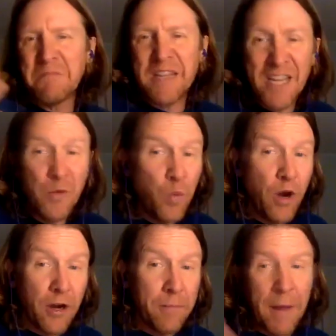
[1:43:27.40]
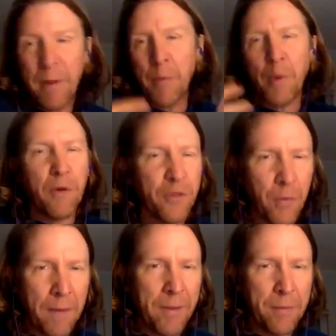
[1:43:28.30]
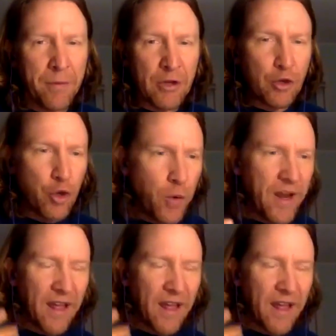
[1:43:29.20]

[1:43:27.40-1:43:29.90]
it didn't work. Maybe we weren't the right people to do it.